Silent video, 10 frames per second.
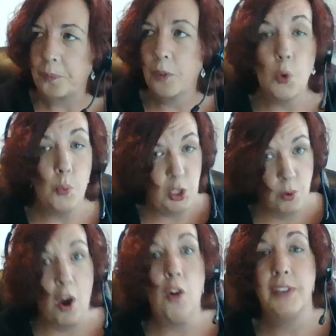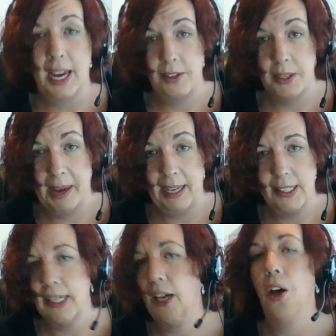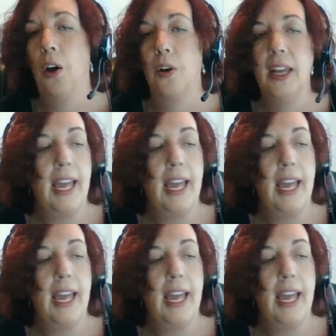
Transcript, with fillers: We drove down to Mexico,